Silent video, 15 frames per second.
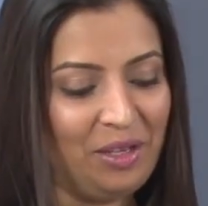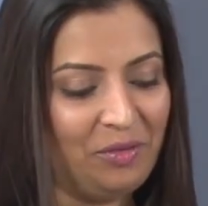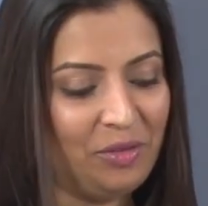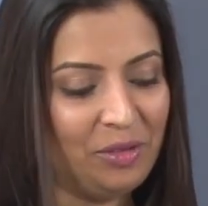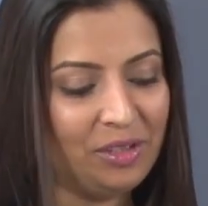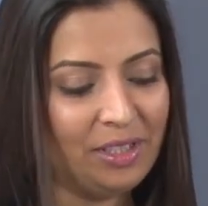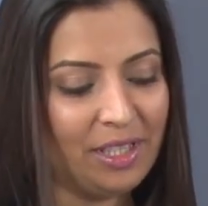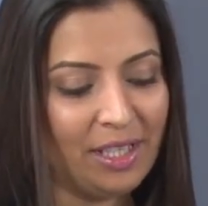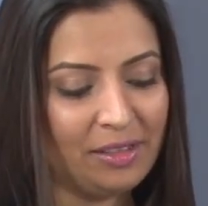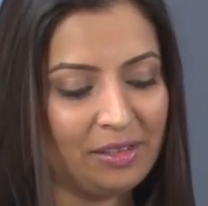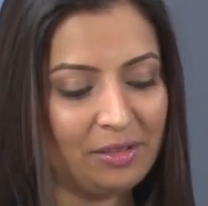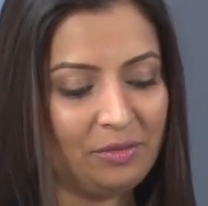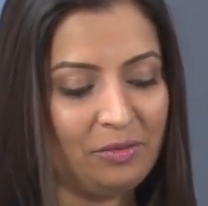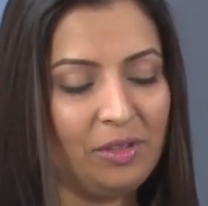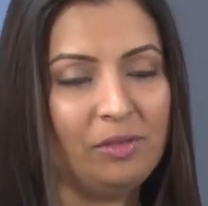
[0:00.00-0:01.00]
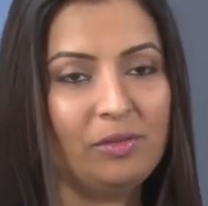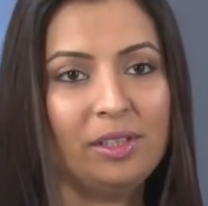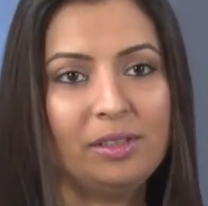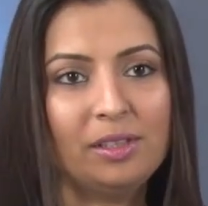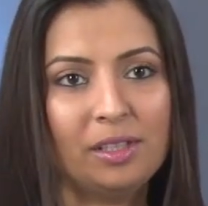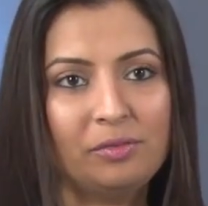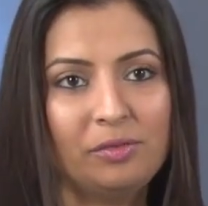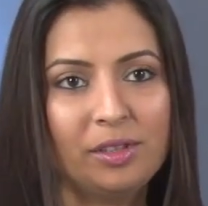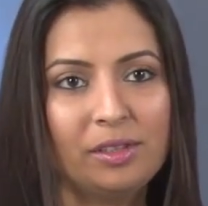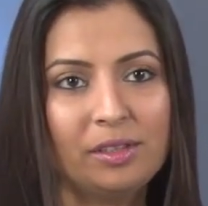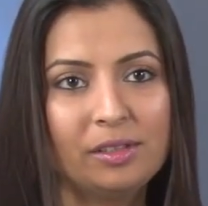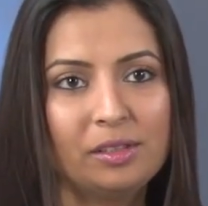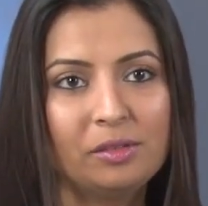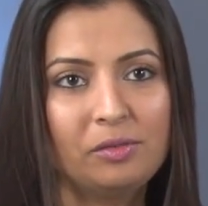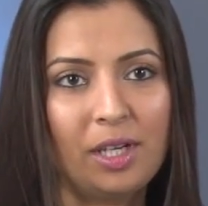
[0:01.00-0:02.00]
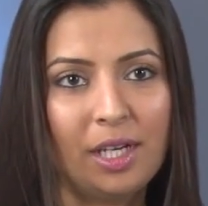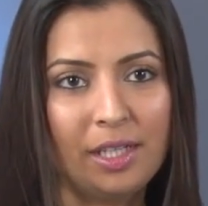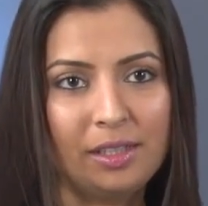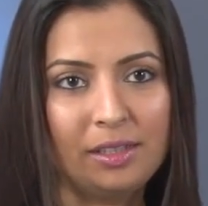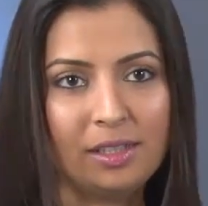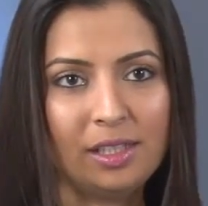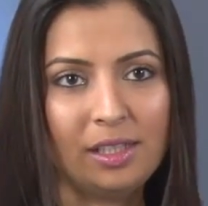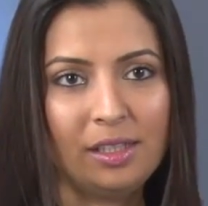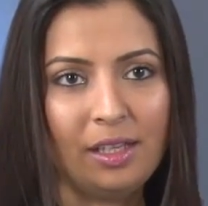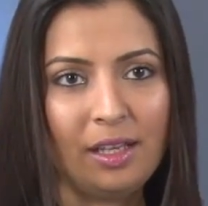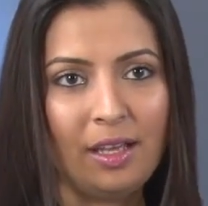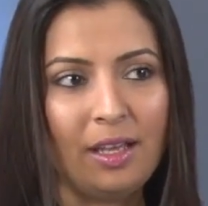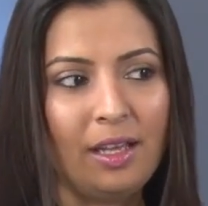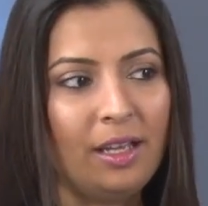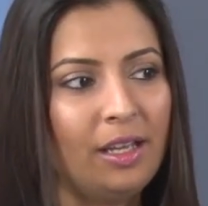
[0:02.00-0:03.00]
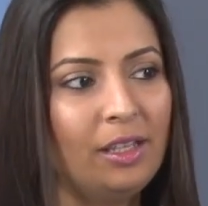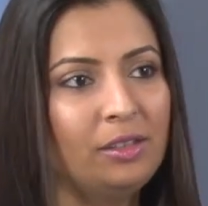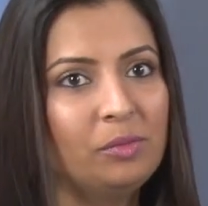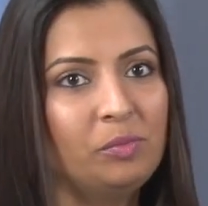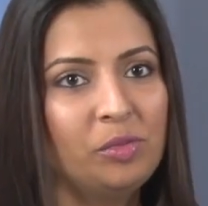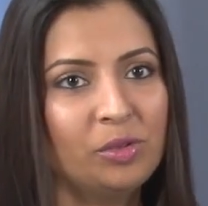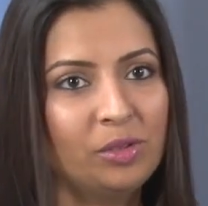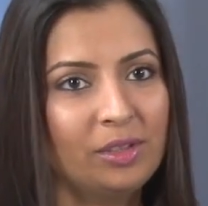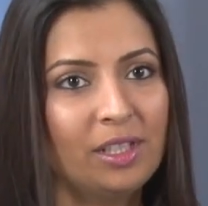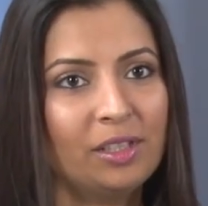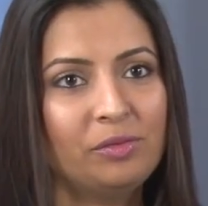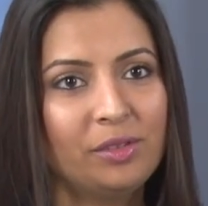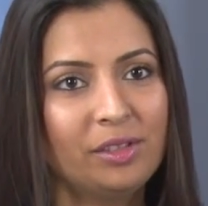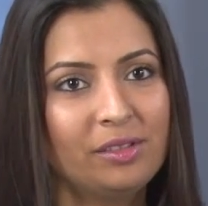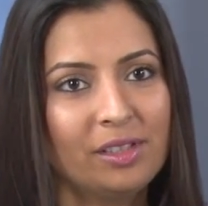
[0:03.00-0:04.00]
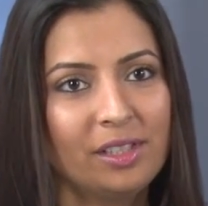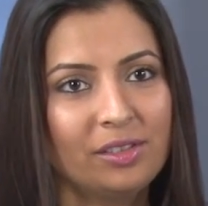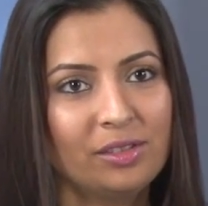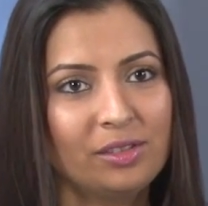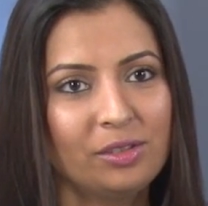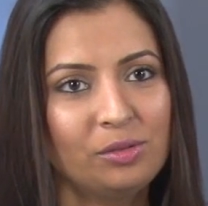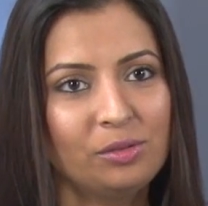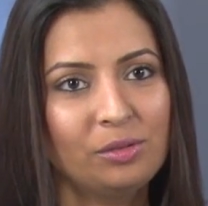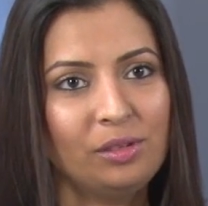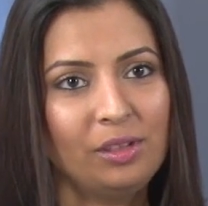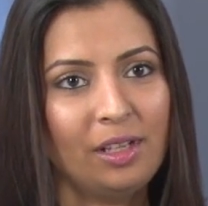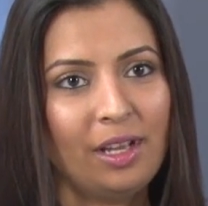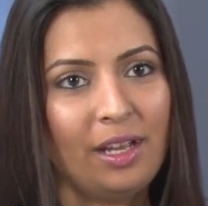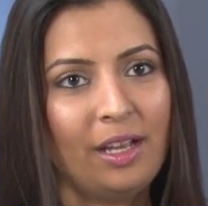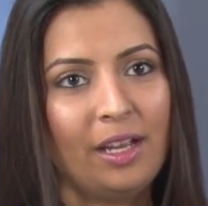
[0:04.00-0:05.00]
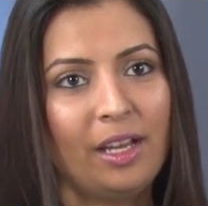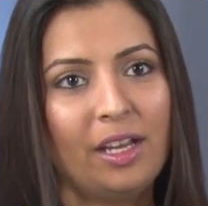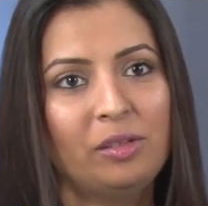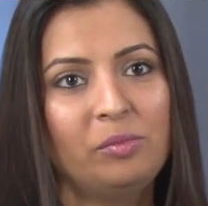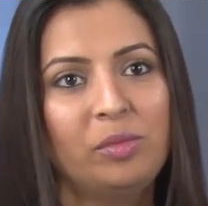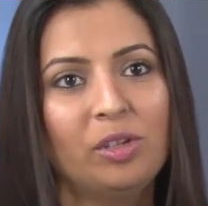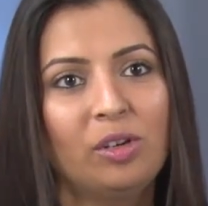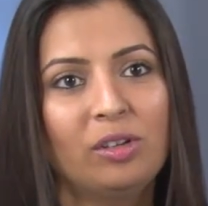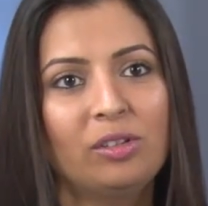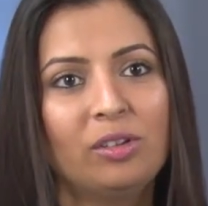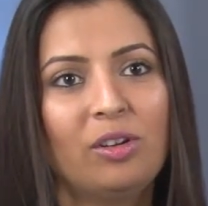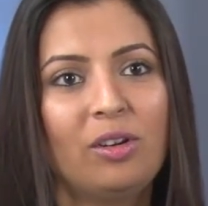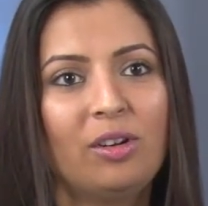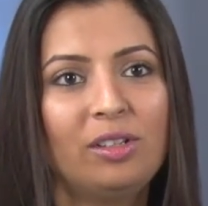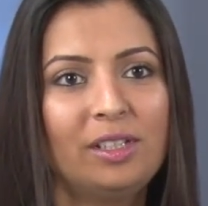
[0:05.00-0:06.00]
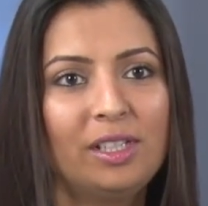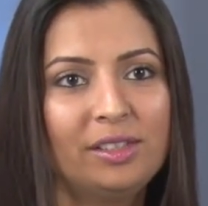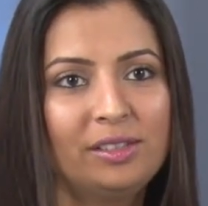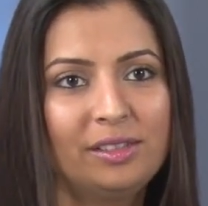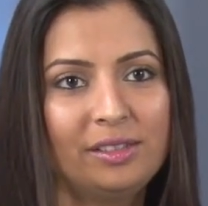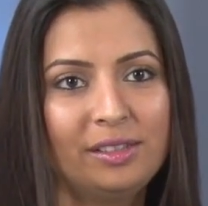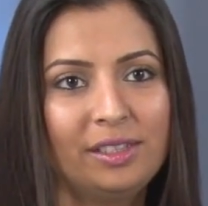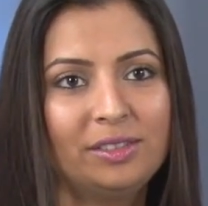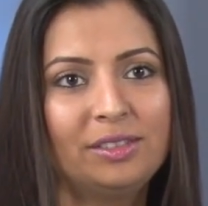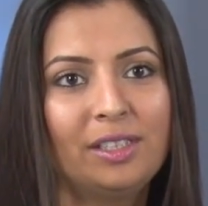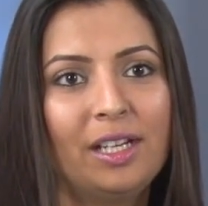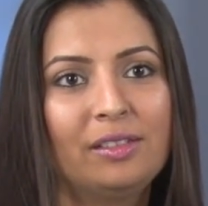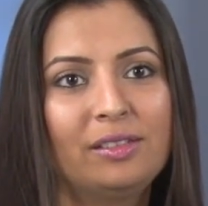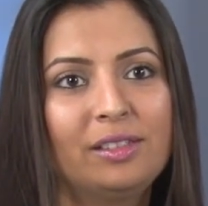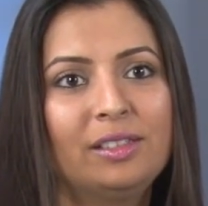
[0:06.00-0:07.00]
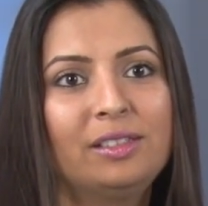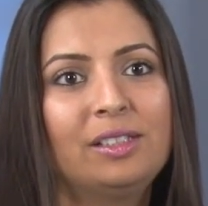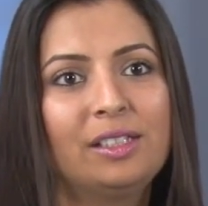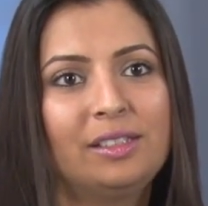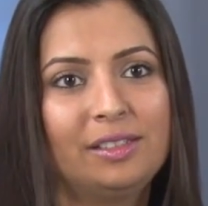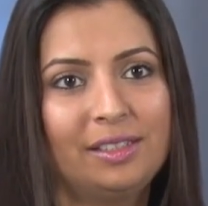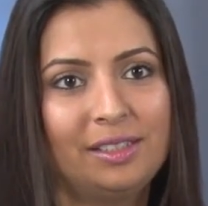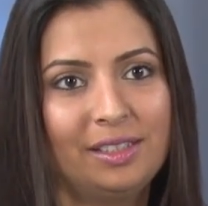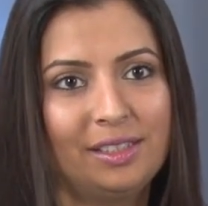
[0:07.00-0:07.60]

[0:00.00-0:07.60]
For that, we will configure the white key in the port configuration tool and block all other standard colored